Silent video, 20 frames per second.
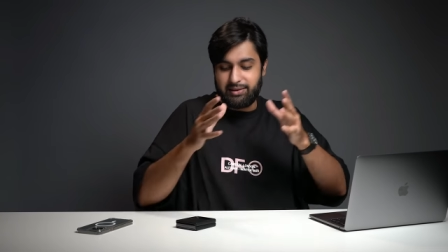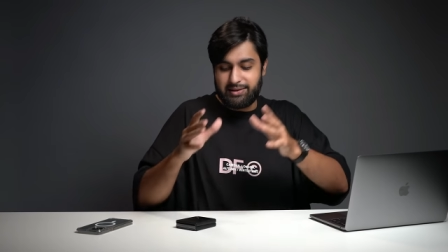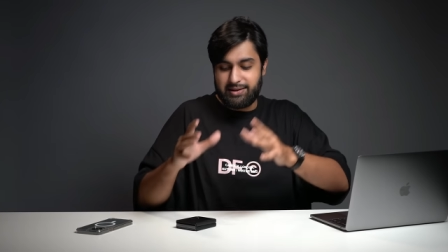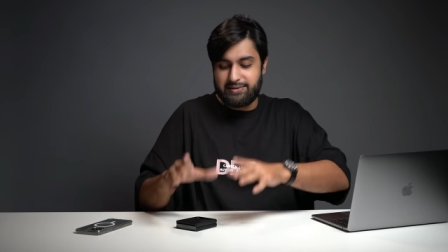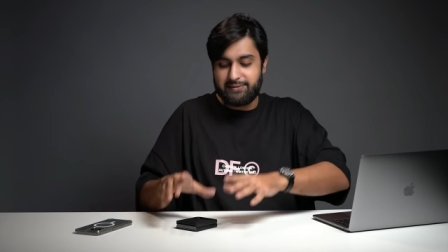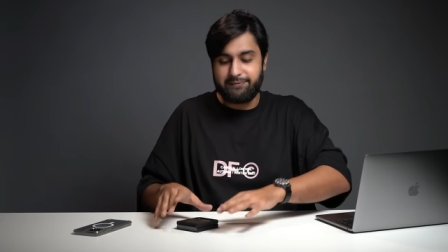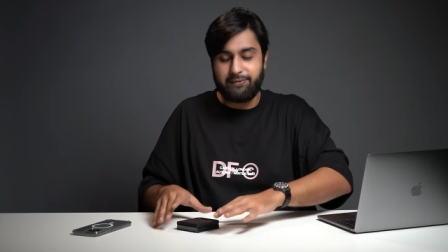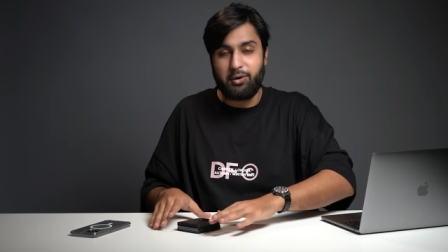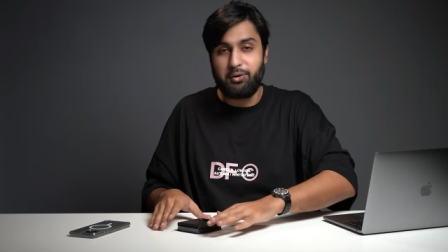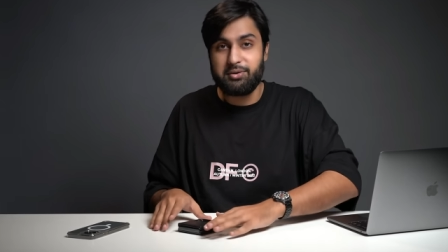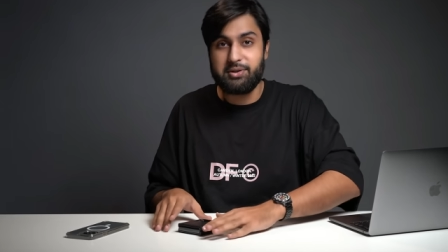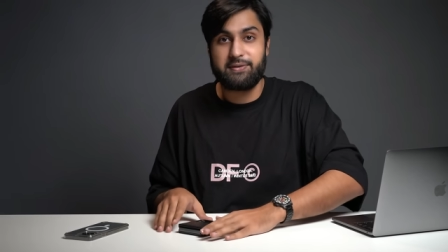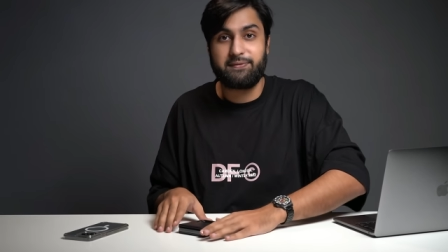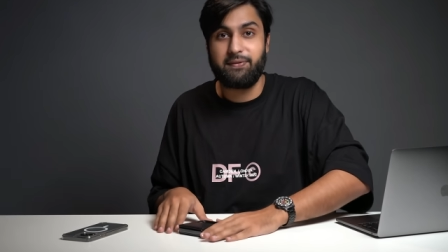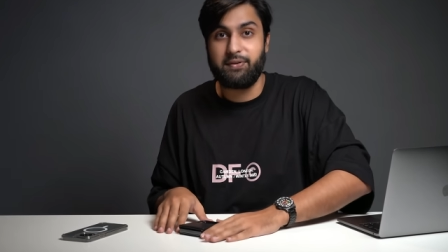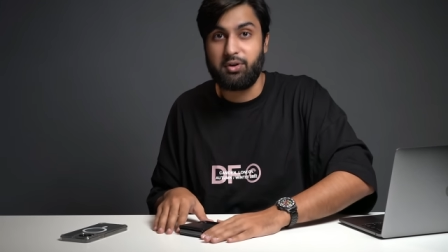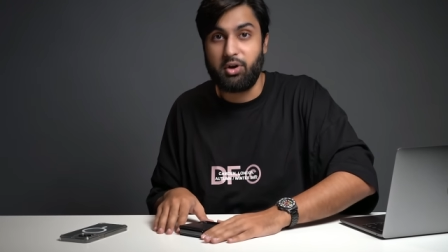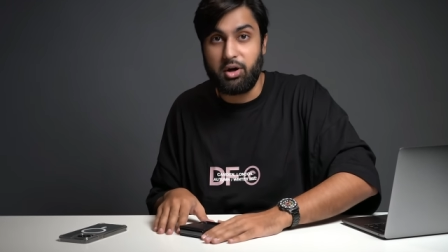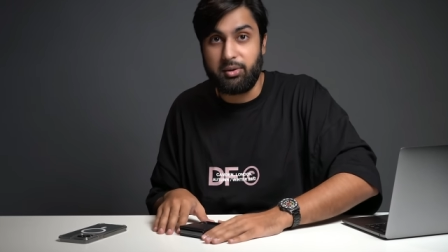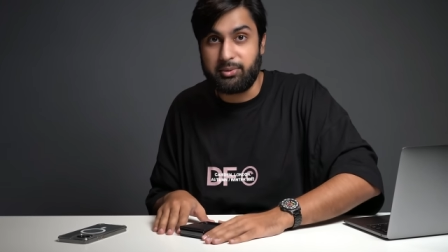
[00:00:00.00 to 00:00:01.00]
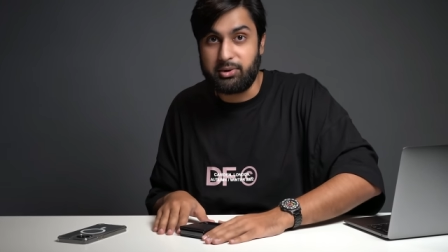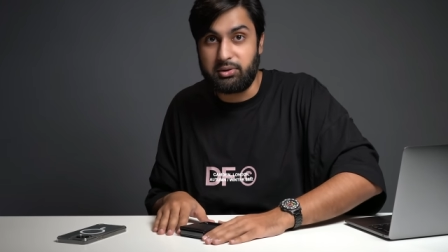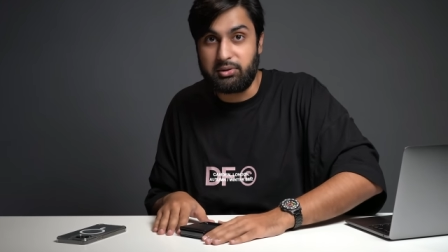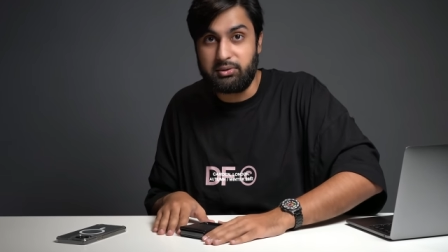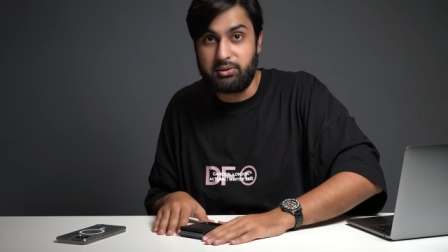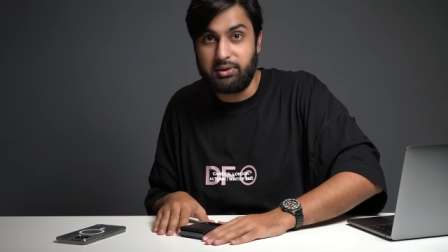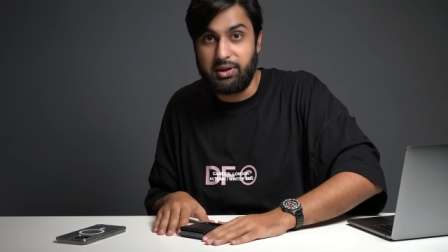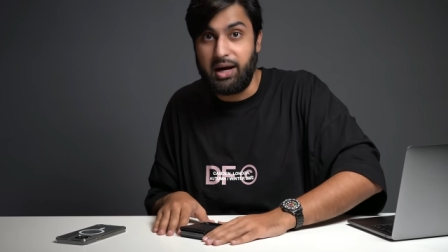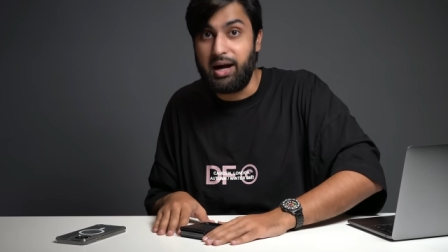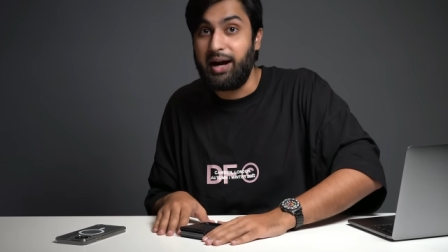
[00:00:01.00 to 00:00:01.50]
This phone is
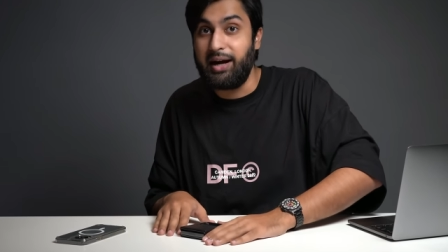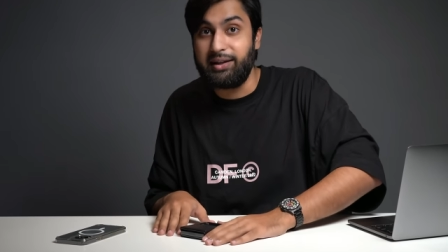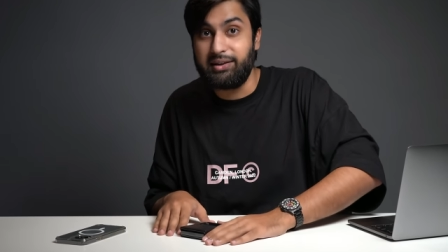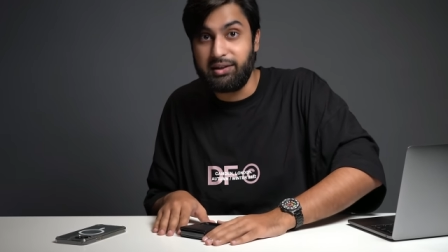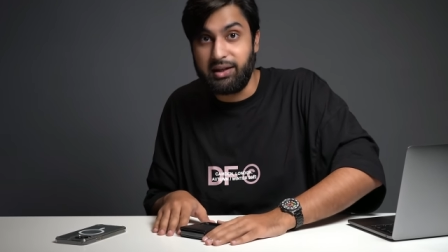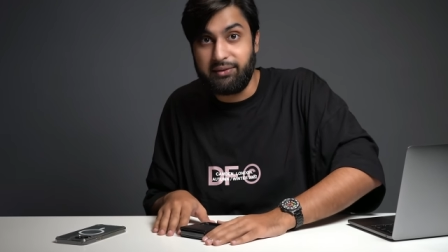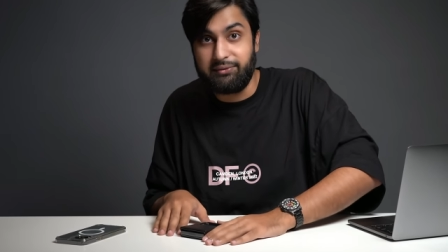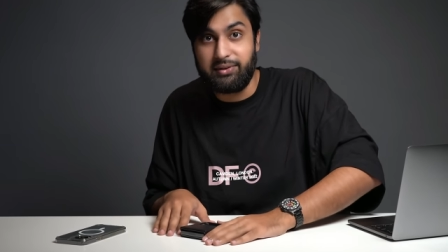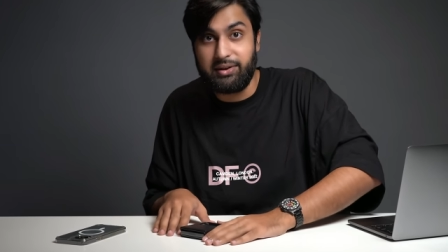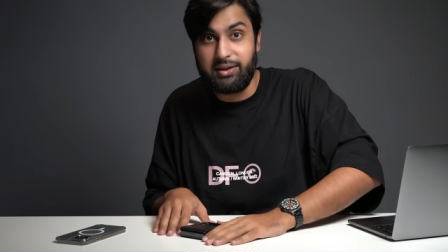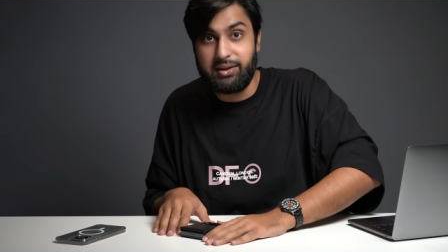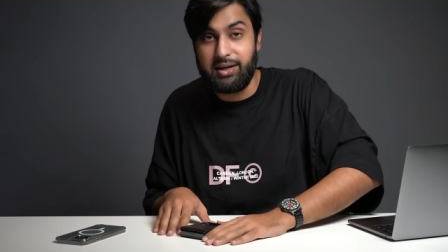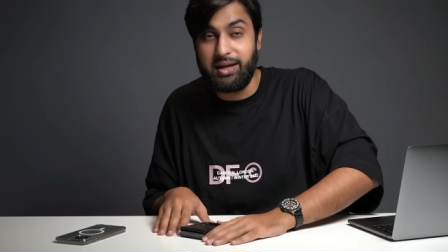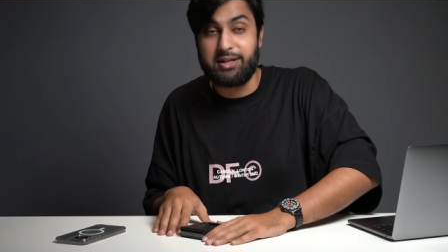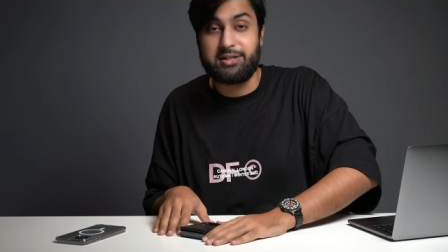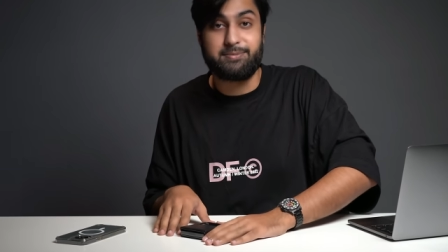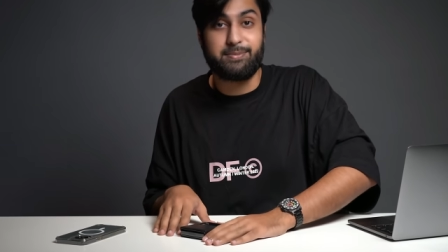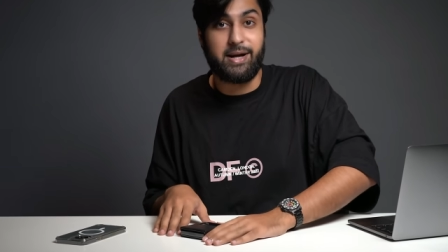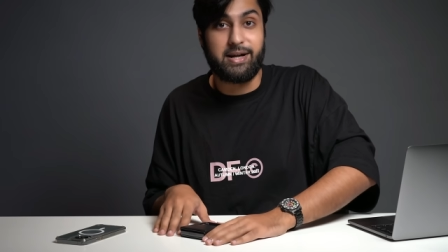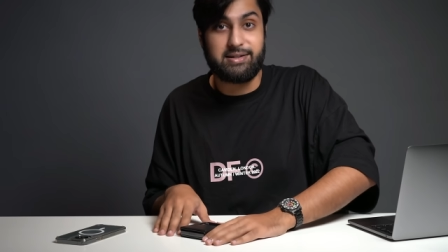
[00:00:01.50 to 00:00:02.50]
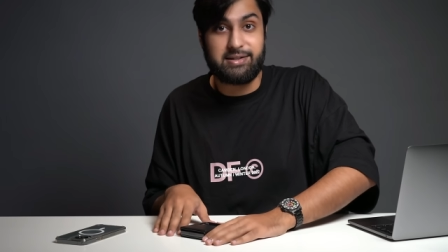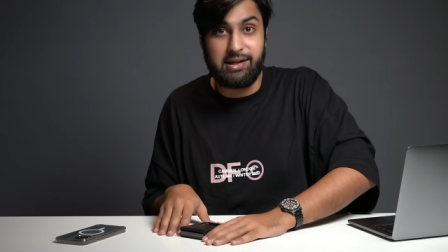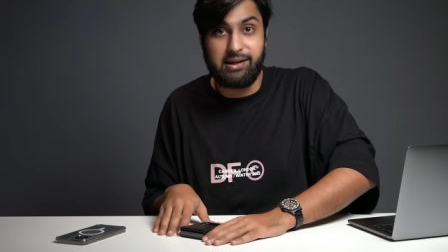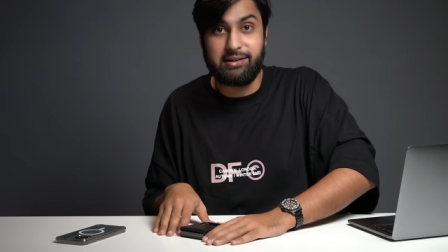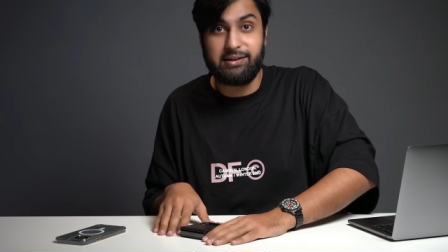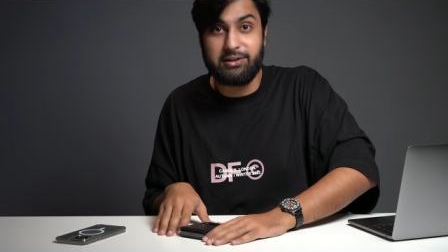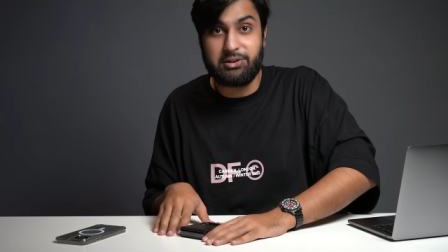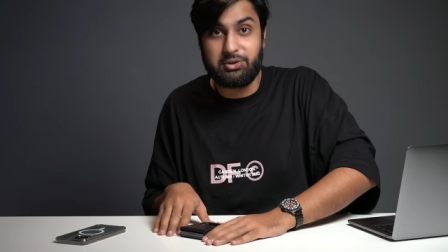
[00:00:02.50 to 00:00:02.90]
phenomenal. I love it. It's my daily